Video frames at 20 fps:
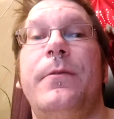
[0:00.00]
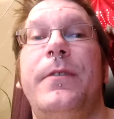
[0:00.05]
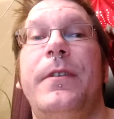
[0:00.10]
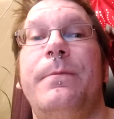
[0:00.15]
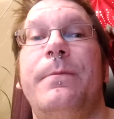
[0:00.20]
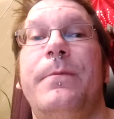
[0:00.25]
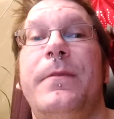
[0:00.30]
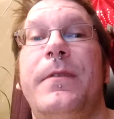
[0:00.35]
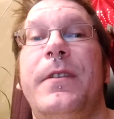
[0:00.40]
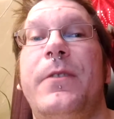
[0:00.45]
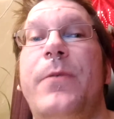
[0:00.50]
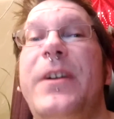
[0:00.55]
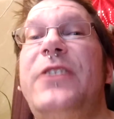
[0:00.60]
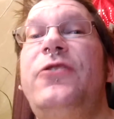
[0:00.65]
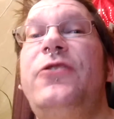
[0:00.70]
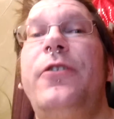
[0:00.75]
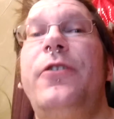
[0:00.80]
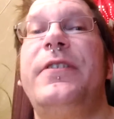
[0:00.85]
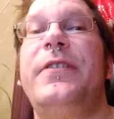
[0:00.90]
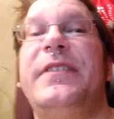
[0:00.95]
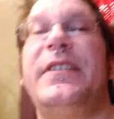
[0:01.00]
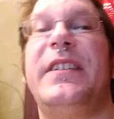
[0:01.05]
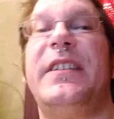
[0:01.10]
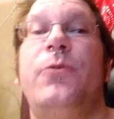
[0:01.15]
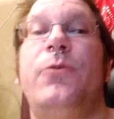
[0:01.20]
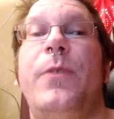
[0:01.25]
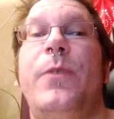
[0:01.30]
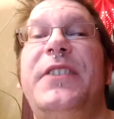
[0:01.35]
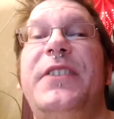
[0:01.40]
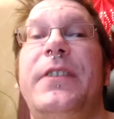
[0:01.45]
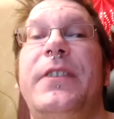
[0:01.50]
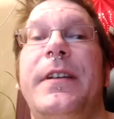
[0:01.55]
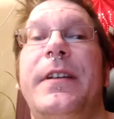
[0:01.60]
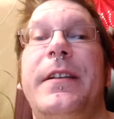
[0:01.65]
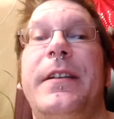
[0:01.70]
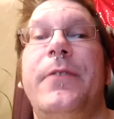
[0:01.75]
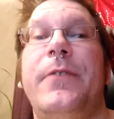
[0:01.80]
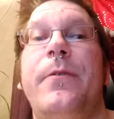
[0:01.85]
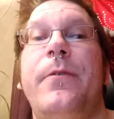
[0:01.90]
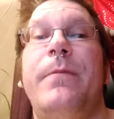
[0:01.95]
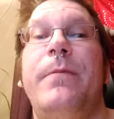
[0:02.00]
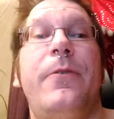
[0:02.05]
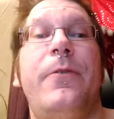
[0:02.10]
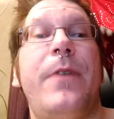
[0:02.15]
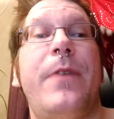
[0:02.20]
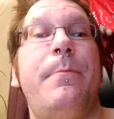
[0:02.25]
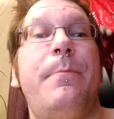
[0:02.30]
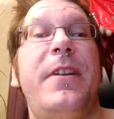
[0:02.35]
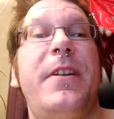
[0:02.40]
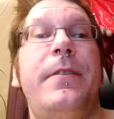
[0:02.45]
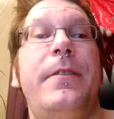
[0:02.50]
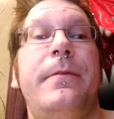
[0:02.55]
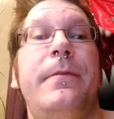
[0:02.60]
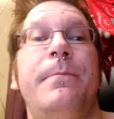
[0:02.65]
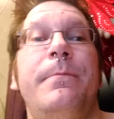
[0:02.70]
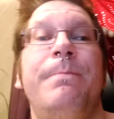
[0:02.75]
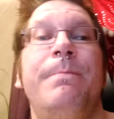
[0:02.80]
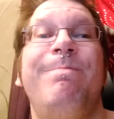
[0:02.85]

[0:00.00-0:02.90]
the quick charging situation in Great Britain,